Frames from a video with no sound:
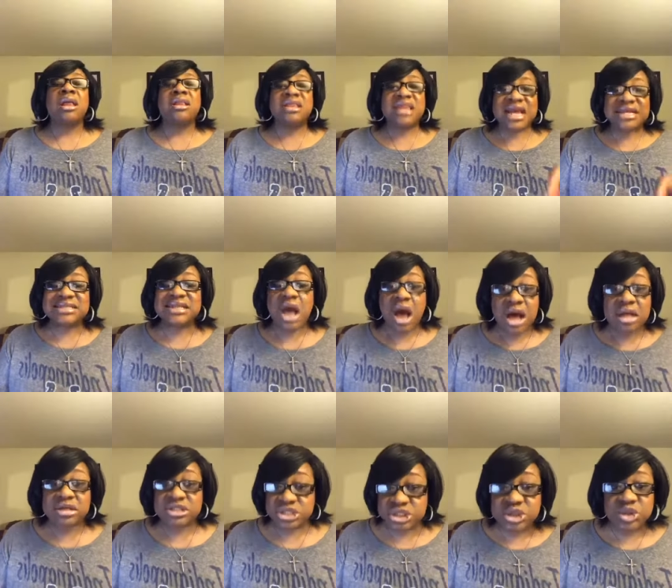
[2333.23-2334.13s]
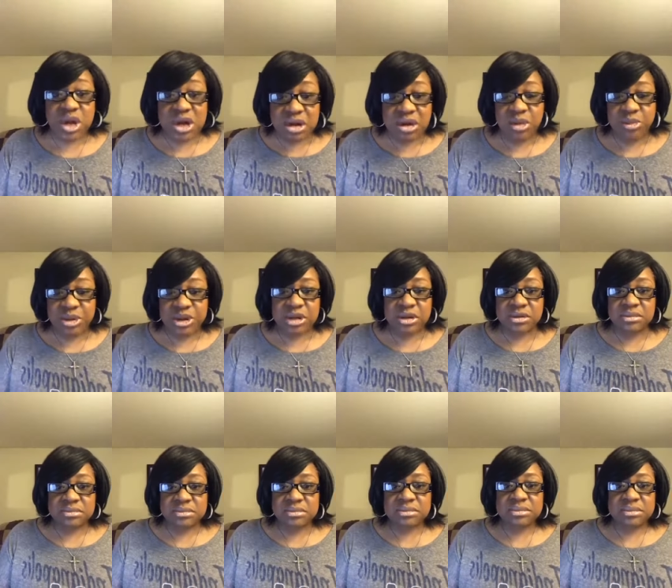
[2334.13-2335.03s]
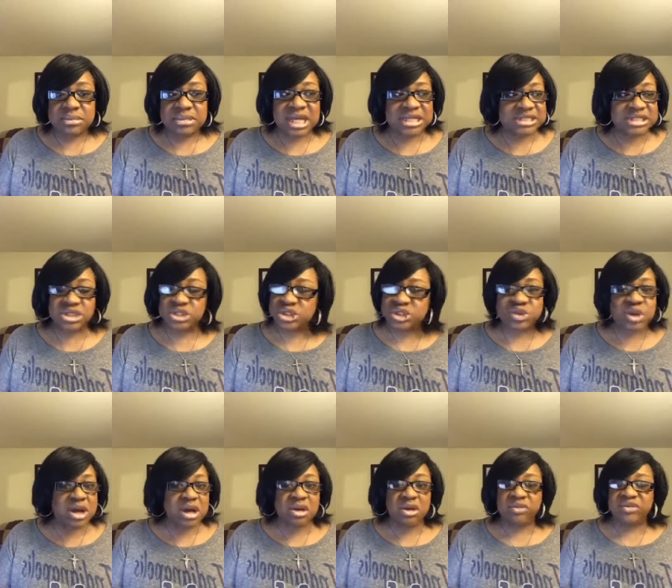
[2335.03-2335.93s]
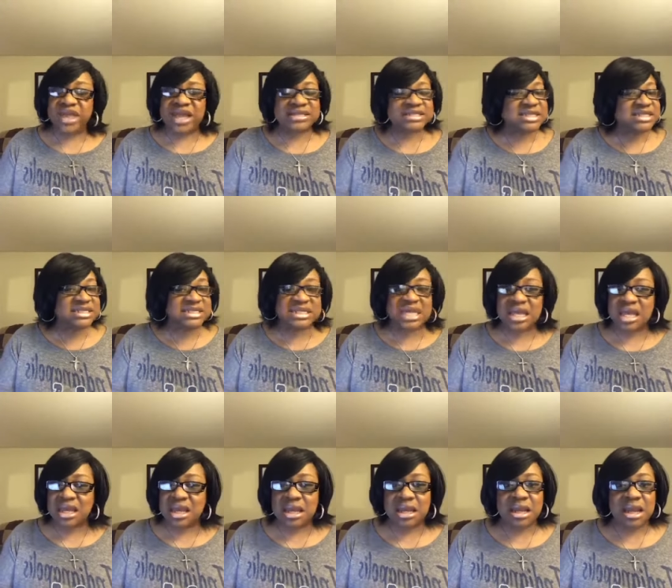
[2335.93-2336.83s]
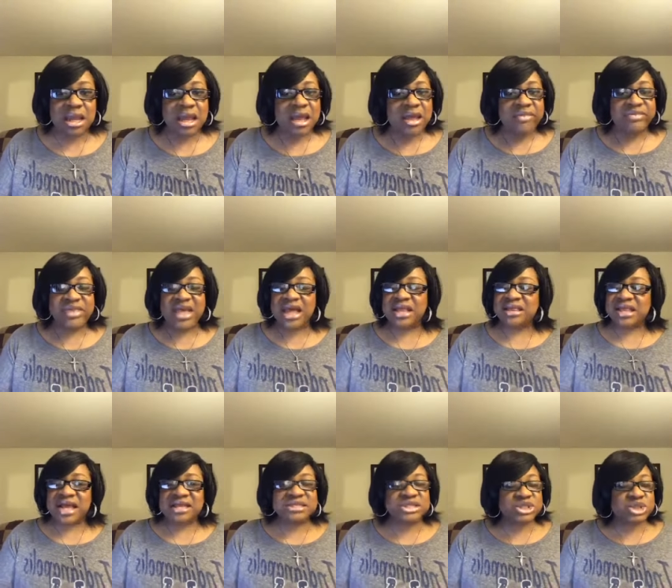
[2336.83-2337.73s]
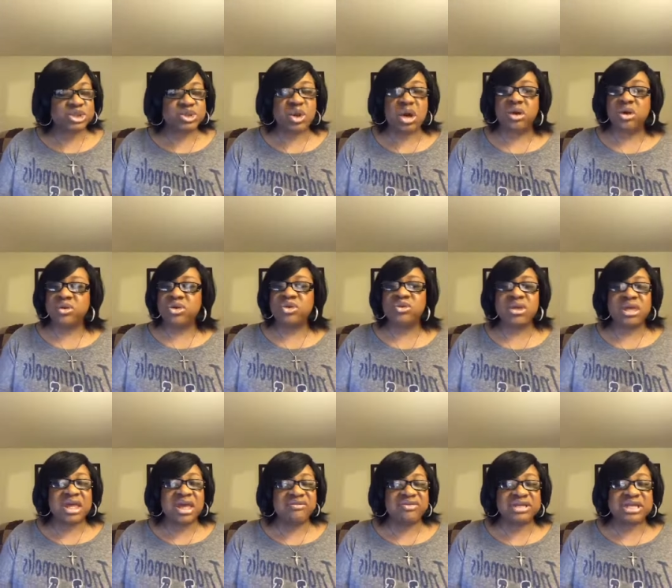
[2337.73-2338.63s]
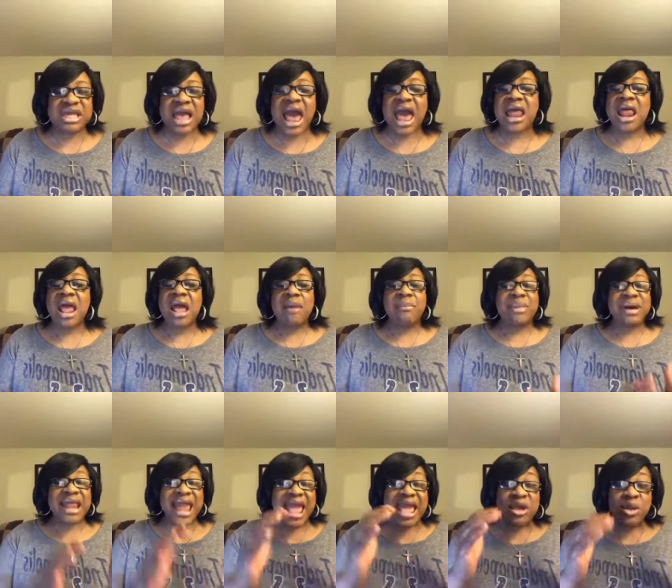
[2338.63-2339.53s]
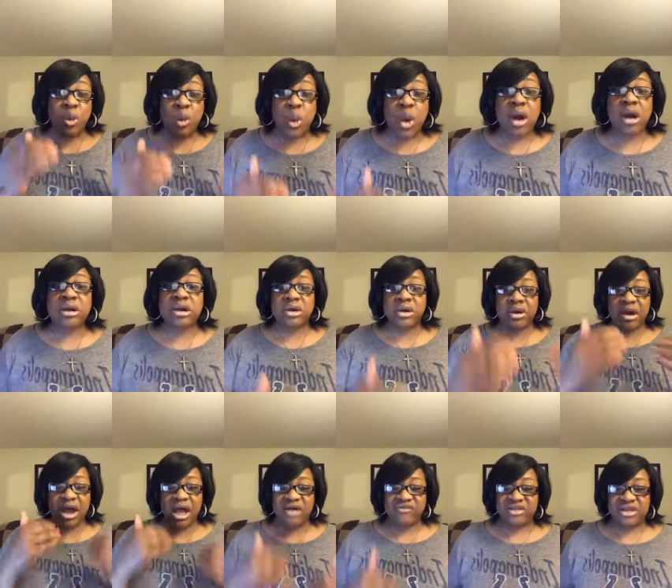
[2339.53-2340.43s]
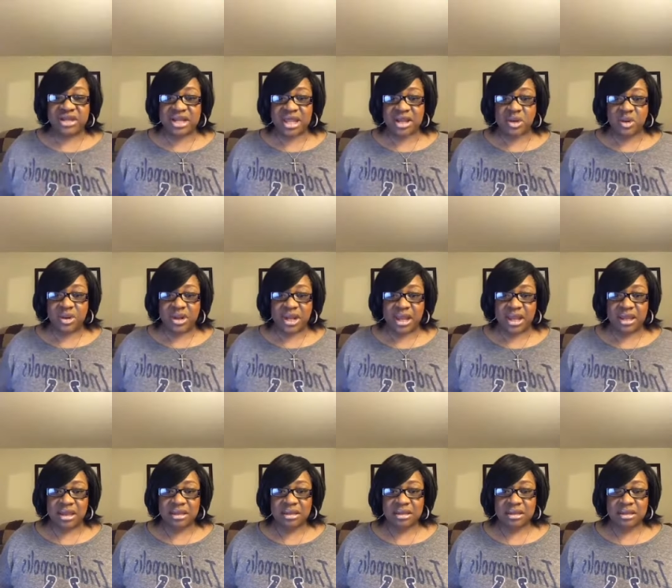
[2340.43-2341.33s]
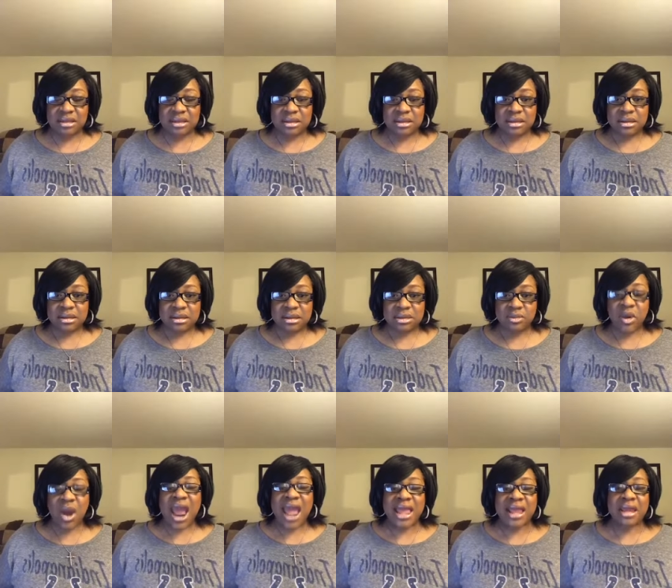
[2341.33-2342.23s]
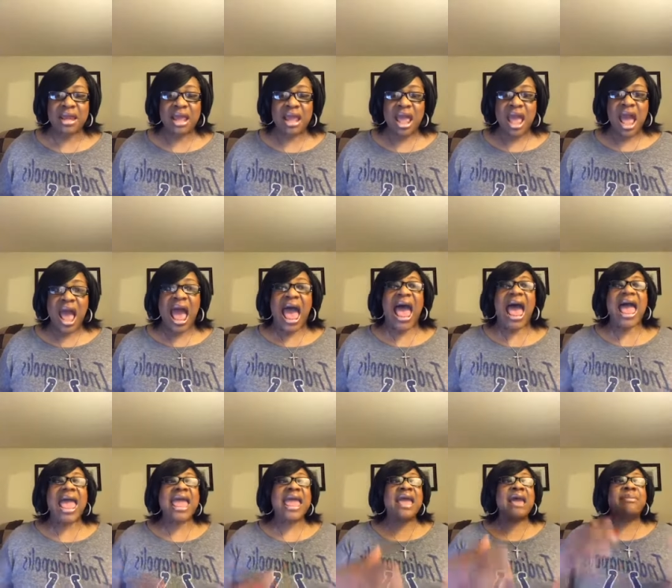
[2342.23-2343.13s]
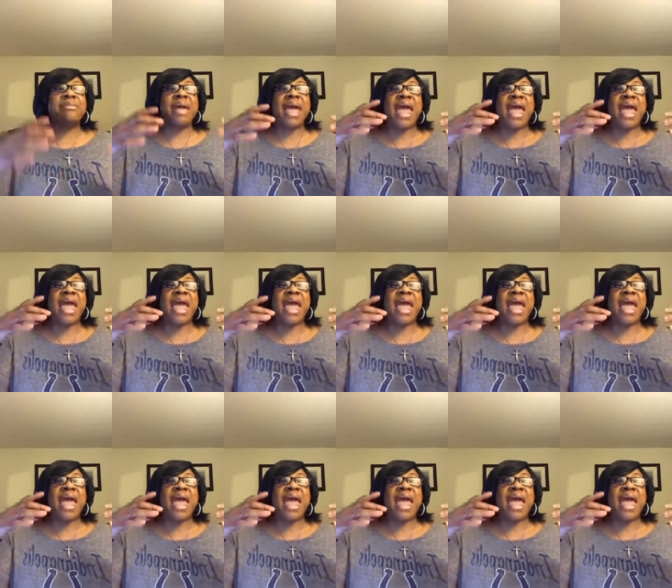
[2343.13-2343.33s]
that's called a struggle, boo. That's a struggle. That's a sin. That's a struggle. You can give it to God. But a worker of iniquity, right? I am